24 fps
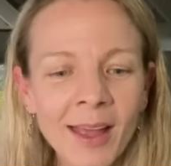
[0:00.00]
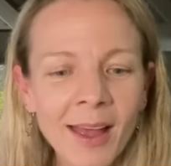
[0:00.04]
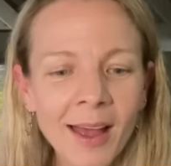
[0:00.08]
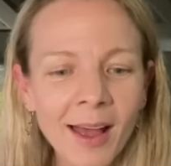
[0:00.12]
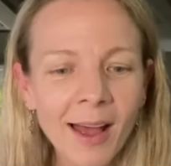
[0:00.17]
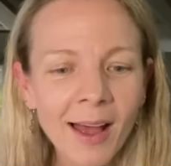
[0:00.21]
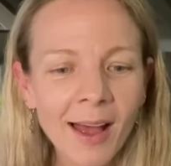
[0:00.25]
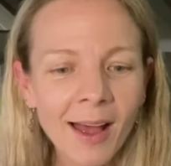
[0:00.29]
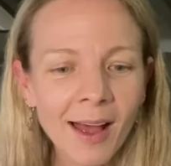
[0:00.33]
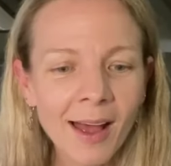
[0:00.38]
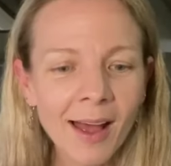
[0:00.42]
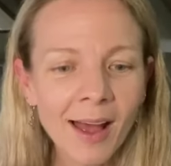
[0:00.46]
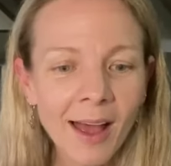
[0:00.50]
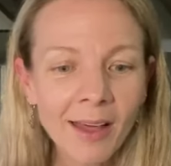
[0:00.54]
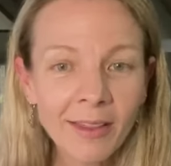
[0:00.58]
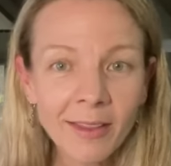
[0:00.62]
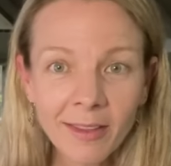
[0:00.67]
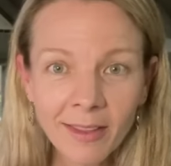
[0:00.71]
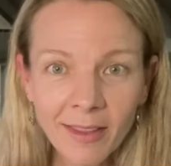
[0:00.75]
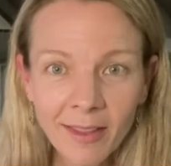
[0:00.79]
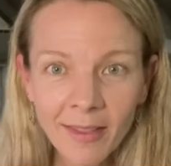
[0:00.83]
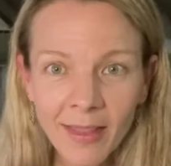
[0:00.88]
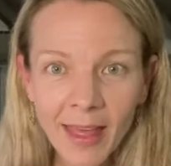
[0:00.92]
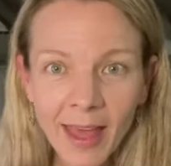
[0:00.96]
Other
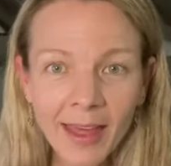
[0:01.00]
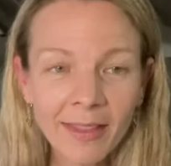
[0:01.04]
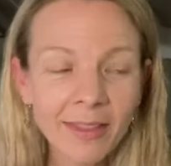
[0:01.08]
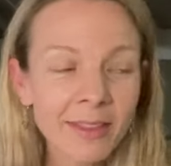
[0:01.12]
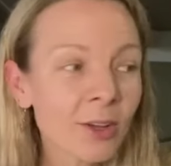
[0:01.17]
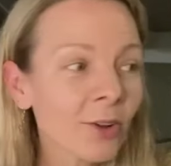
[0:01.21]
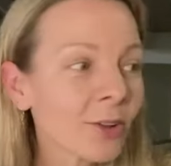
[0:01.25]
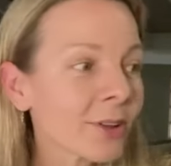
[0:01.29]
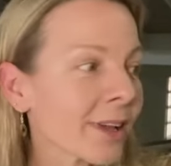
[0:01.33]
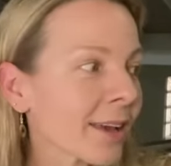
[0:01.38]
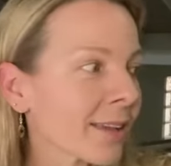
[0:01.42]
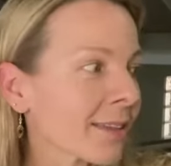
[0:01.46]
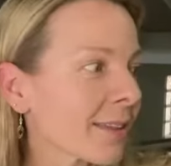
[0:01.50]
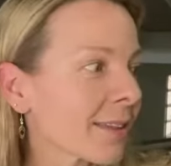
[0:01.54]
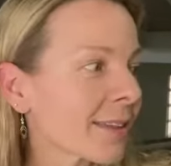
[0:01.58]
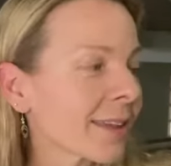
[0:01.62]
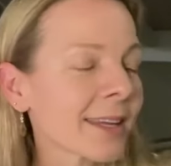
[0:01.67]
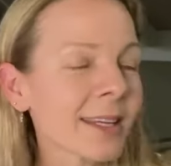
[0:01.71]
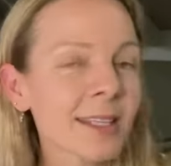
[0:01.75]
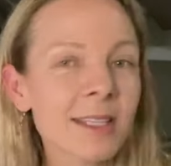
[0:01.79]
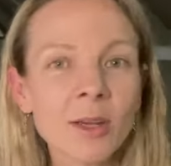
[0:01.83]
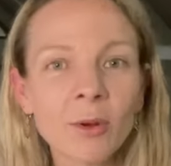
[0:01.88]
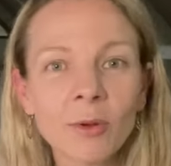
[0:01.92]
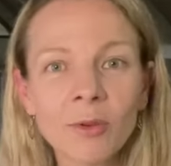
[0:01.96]
than that, the only other
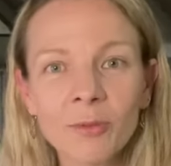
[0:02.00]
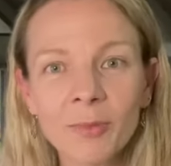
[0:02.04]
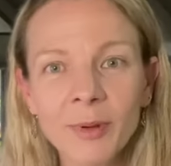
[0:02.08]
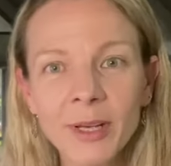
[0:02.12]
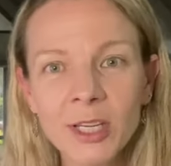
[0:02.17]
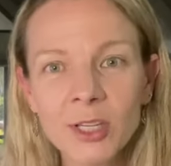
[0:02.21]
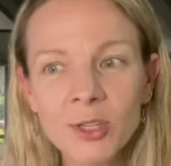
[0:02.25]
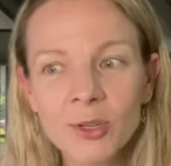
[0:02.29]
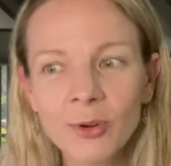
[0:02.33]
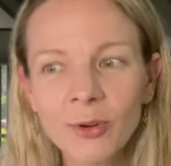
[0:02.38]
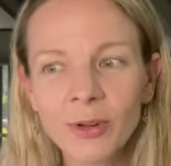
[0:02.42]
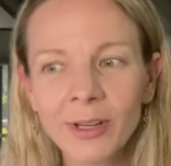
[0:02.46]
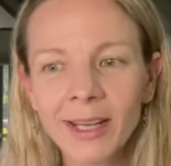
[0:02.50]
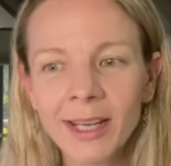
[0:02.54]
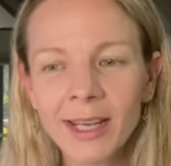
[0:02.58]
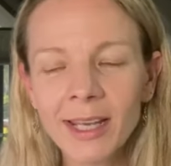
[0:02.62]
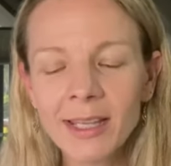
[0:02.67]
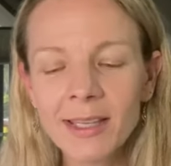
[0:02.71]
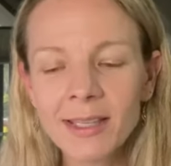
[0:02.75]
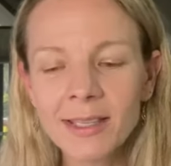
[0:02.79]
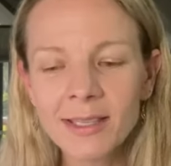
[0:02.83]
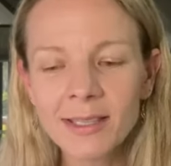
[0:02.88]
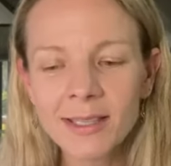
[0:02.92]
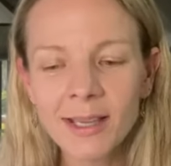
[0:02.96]
things that we've been doing
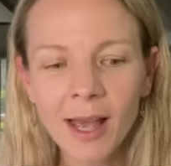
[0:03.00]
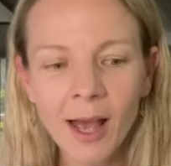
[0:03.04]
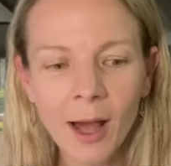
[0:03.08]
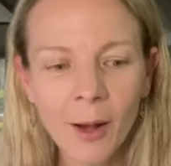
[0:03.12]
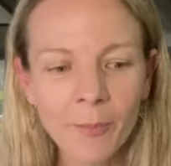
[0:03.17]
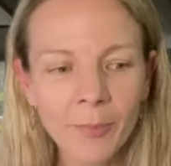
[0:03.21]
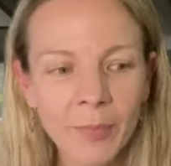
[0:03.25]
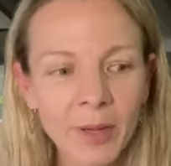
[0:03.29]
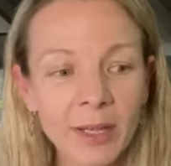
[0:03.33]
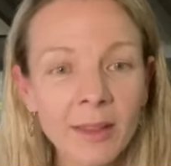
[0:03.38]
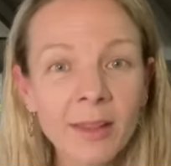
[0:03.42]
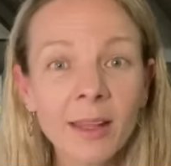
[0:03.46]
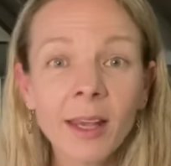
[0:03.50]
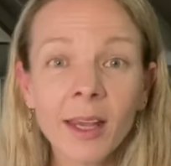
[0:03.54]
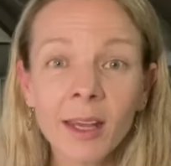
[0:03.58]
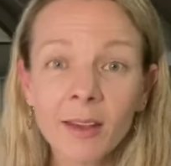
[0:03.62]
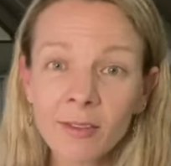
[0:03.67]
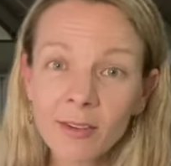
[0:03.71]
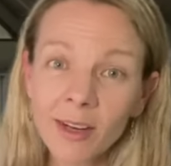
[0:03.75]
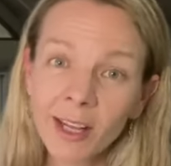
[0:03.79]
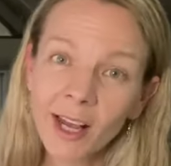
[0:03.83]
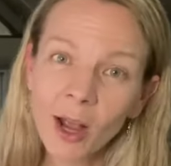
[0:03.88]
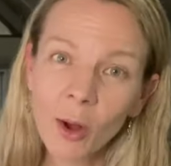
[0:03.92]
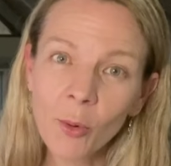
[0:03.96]
is in the
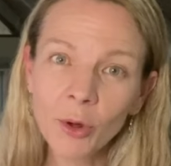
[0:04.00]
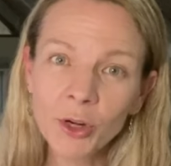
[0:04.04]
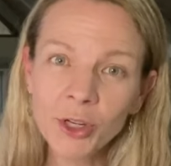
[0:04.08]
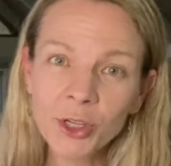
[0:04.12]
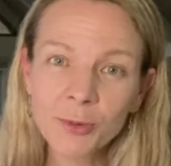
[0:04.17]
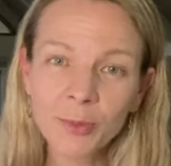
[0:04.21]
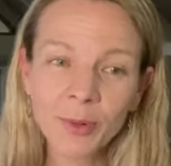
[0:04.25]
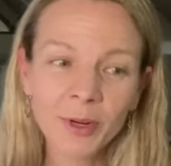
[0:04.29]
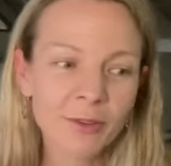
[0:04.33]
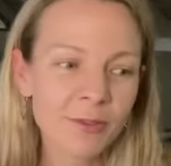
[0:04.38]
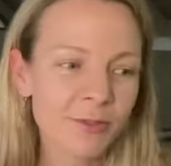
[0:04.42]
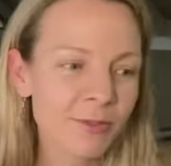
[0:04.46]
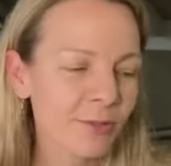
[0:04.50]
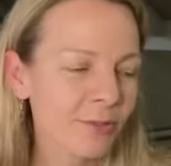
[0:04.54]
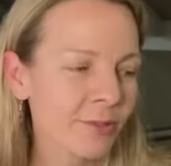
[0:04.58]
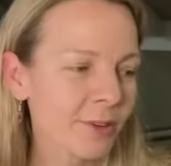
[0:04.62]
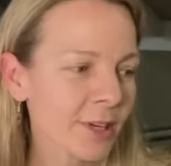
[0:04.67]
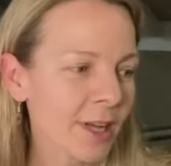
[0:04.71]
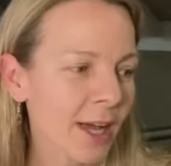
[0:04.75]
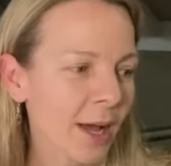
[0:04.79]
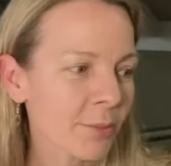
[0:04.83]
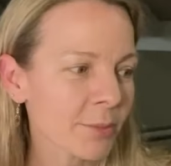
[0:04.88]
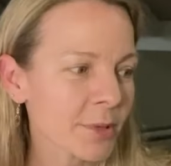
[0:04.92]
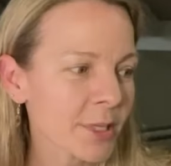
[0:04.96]
evening, I watch a bit of
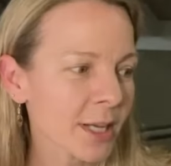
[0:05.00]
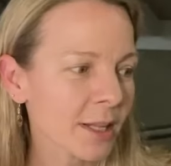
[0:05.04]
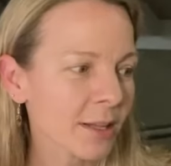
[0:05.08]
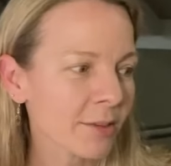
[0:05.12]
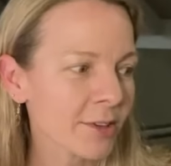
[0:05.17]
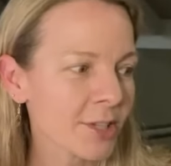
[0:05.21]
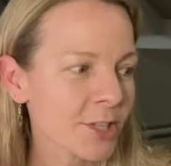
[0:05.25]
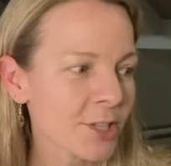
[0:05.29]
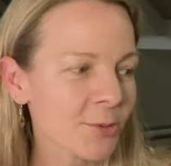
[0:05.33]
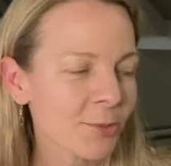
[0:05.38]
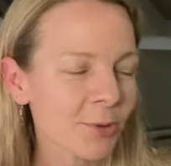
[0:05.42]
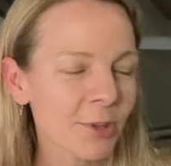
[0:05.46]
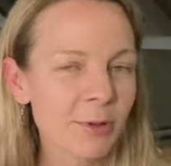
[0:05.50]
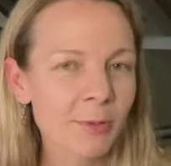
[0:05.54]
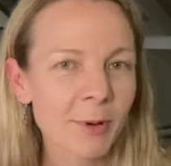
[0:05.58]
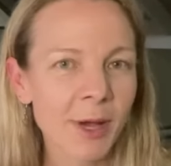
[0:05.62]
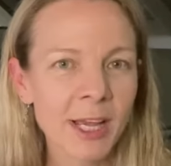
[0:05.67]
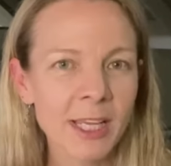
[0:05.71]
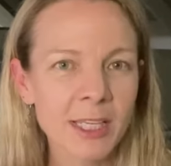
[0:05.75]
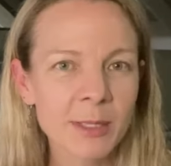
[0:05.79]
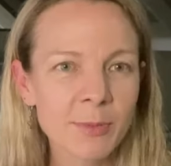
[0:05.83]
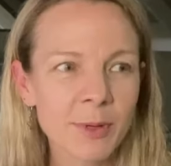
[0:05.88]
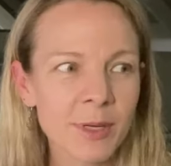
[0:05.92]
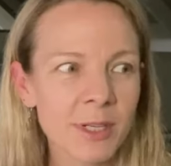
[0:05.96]
television with my
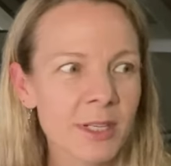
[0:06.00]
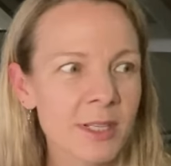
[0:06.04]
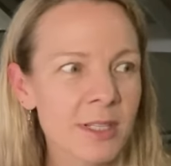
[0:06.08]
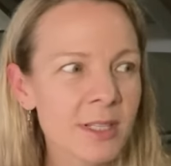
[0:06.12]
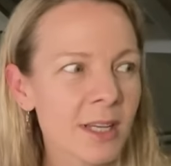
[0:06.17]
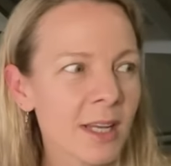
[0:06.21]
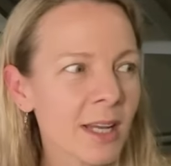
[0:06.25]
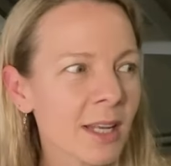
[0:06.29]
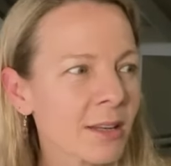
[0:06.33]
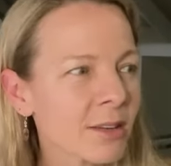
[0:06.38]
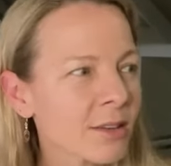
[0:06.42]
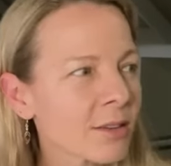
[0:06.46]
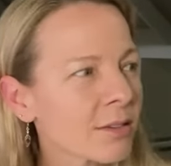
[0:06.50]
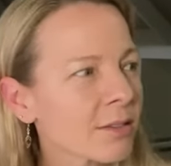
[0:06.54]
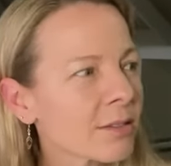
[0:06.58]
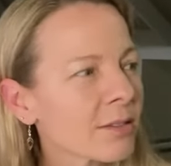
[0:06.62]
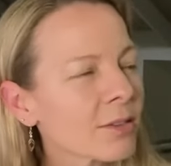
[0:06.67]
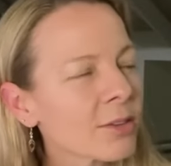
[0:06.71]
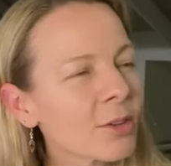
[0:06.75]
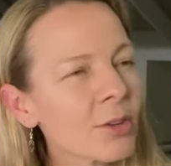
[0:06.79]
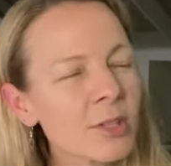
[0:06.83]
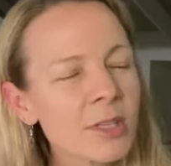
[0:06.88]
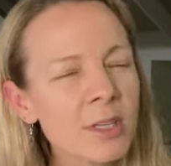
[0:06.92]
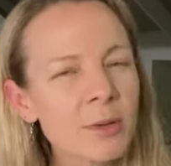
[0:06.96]
husband in
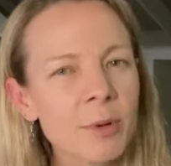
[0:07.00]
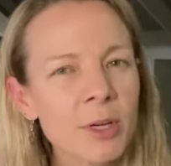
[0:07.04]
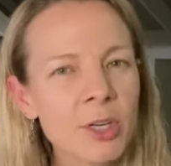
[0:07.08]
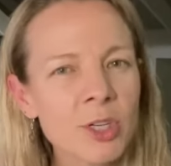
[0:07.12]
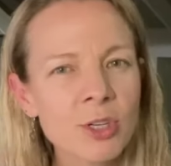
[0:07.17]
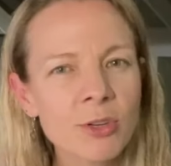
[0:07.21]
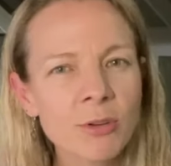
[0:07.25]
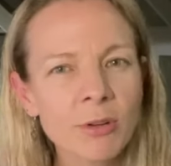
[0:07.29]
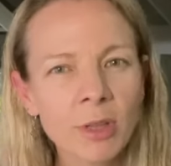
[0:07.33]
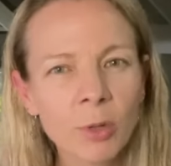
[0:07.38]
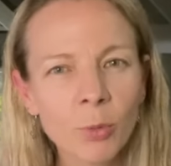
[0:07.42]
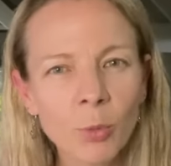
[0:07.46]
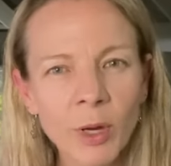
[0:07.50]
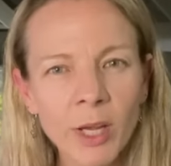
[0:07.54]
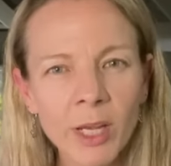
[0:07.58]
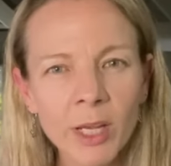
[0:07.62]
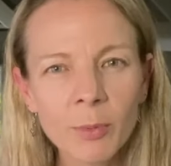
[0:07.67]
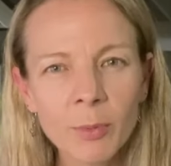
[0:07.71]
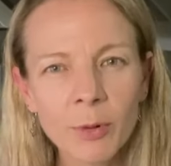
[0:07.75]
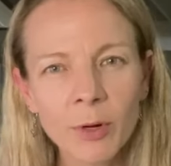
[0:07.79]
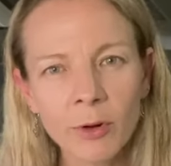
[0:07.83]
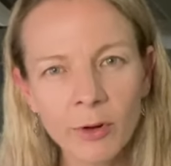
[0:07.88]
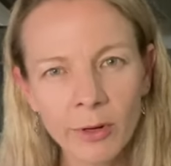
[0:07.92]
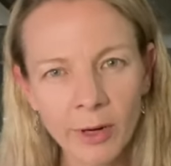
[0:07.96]
not so much during the
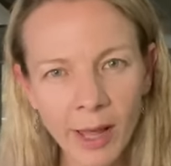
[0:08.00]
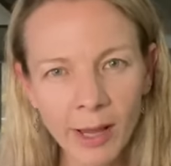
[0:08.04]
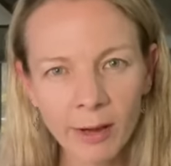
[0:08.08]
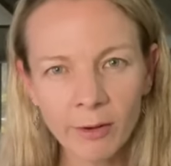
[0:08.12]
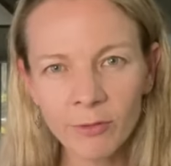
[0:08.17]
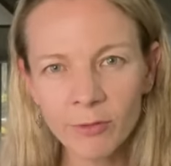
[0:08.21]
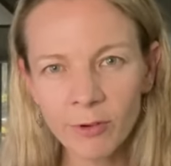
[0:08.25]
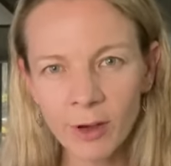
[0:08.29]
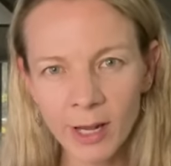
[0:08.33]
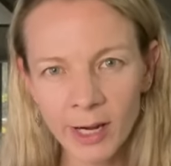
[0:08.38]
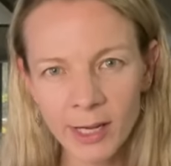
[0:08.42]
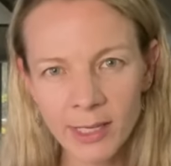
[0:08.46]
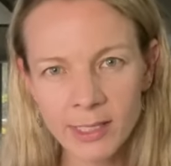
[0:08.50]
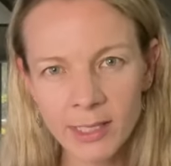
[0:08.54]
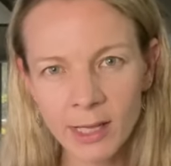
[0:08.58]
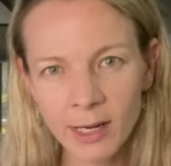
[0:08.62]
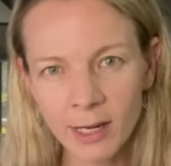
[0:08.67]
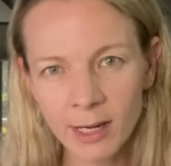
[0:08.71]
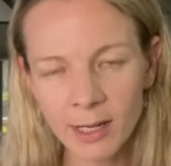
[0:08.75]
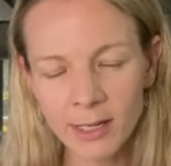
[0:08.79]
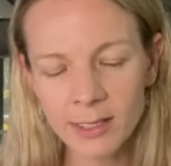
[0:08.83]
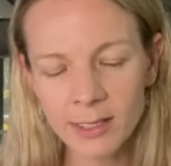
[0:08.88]
week, but on like Friday, Saturday,